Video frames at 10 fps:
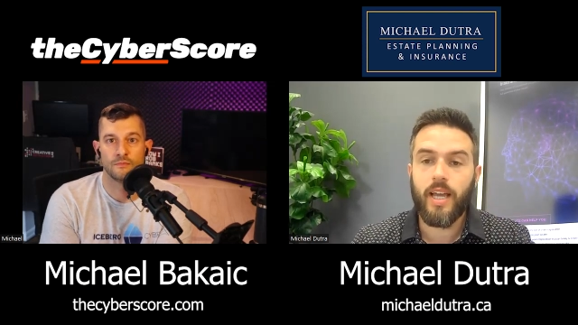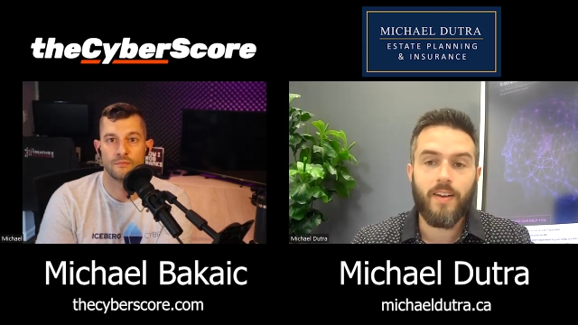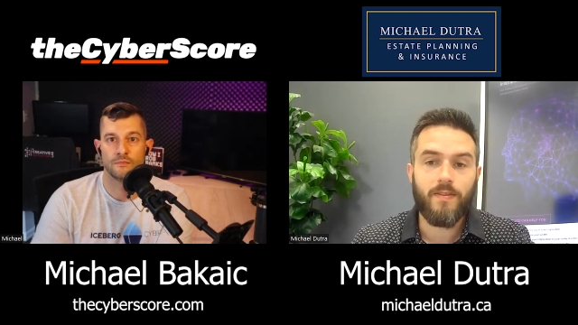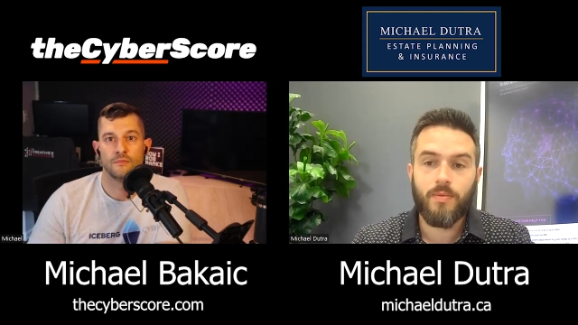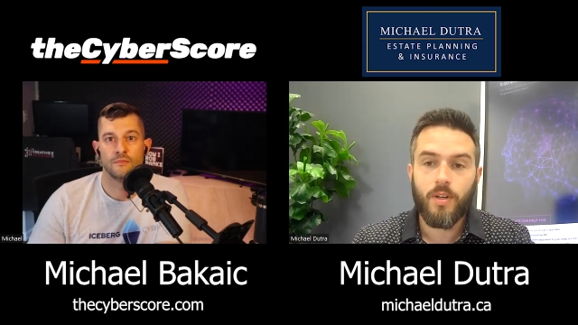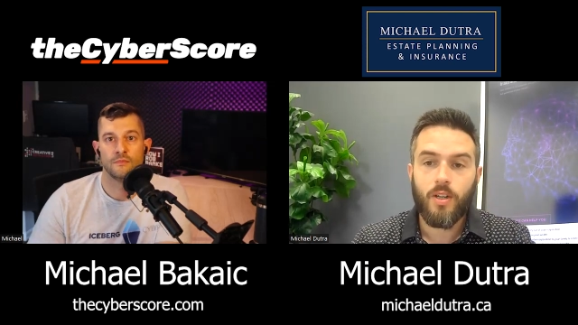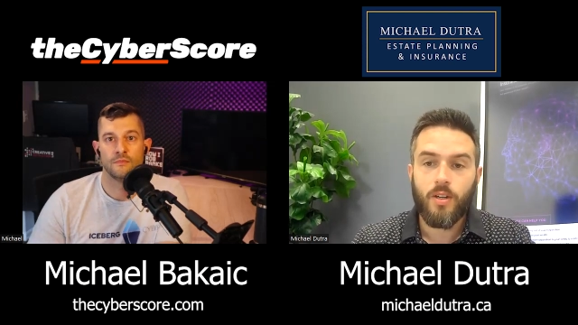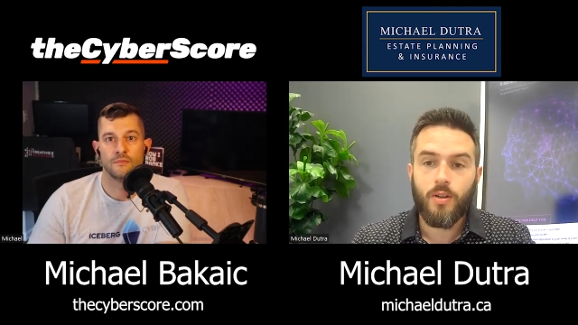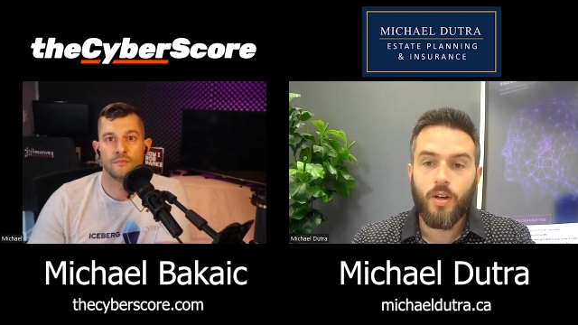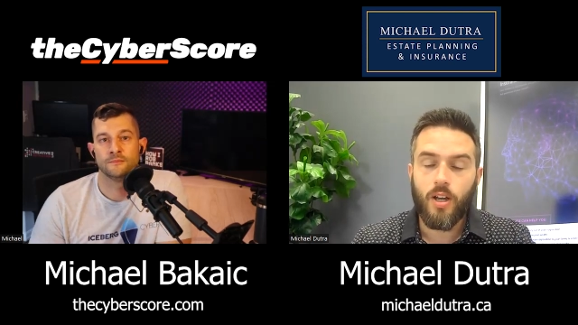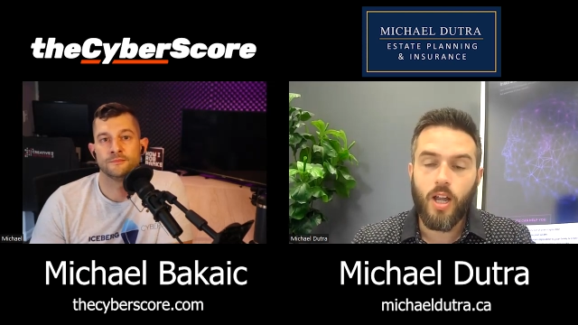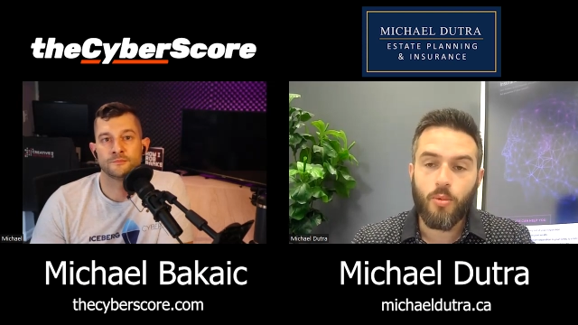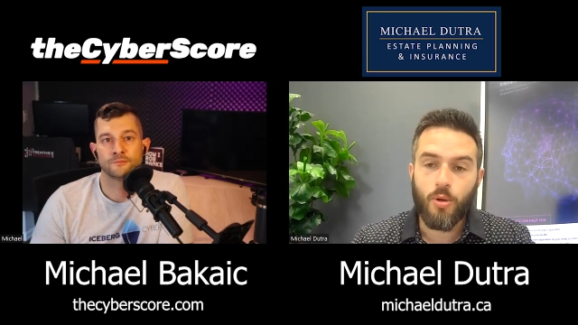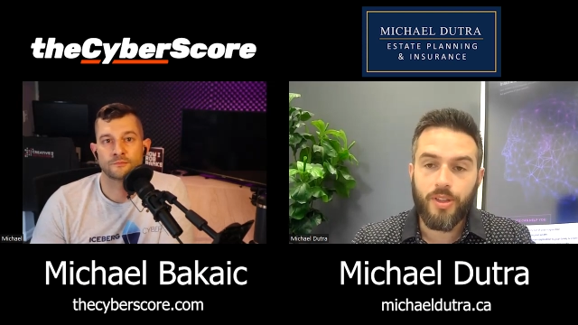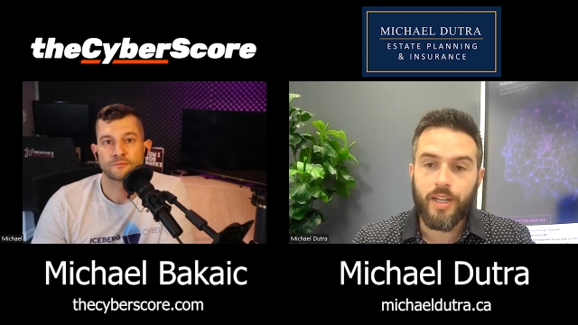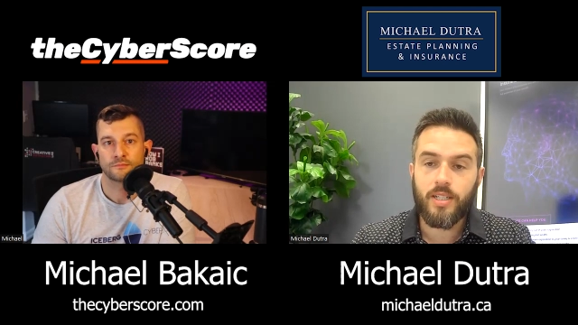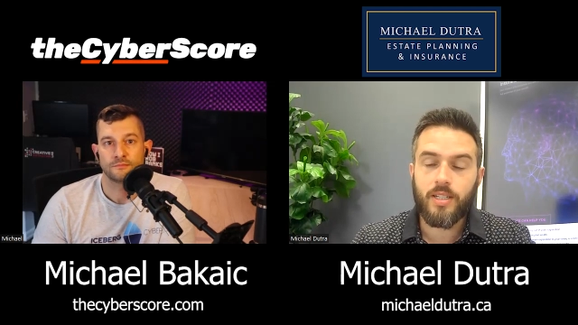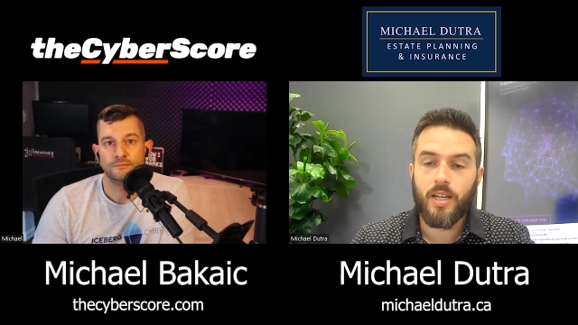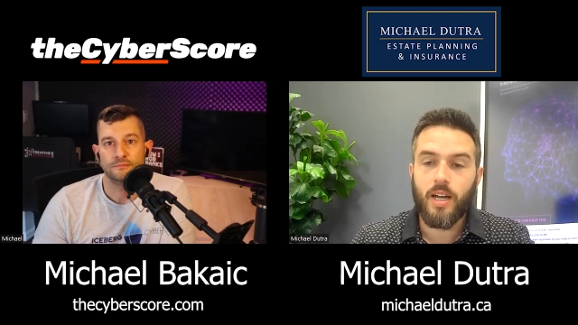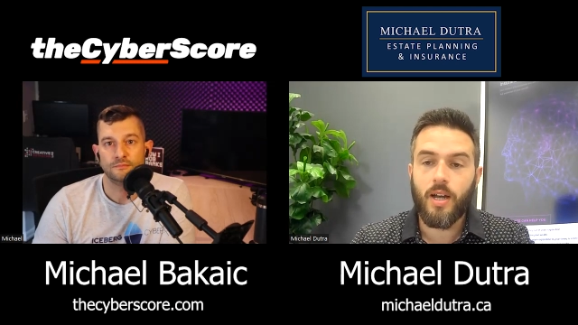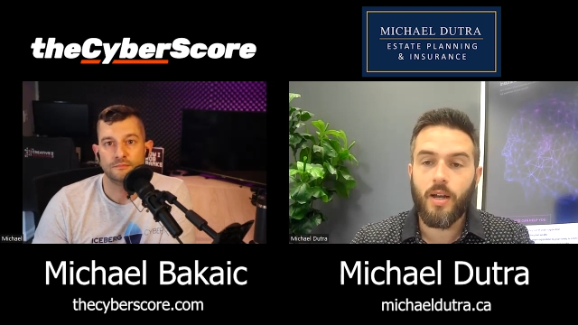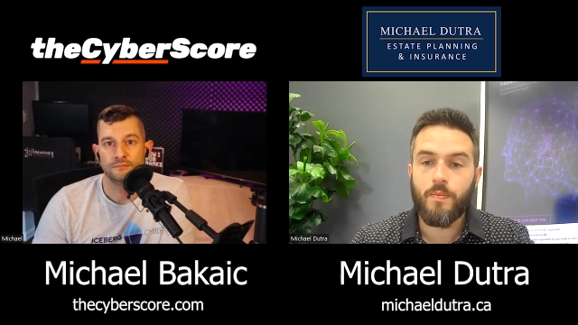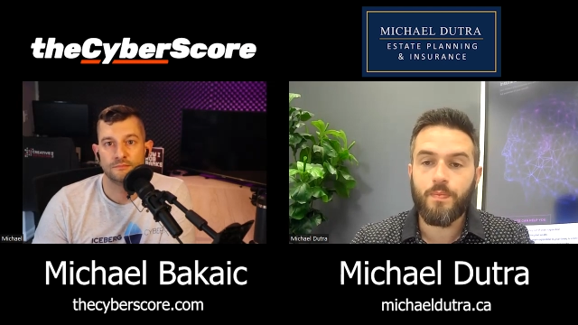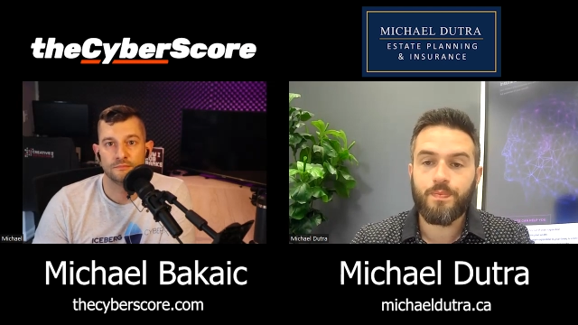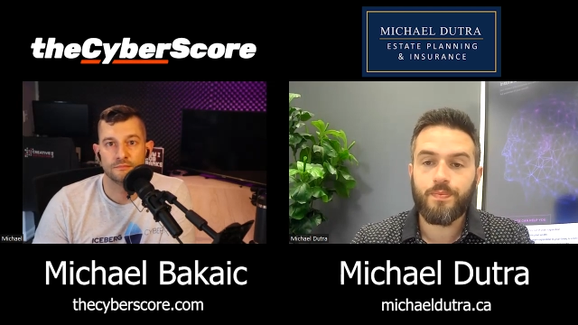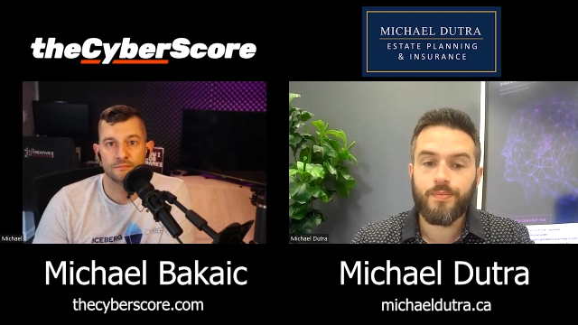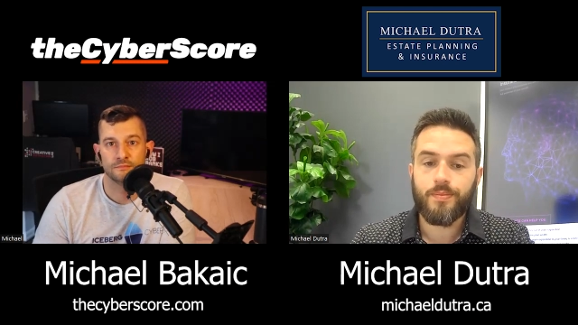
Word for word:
Speaker 1: They have a lot more things, um,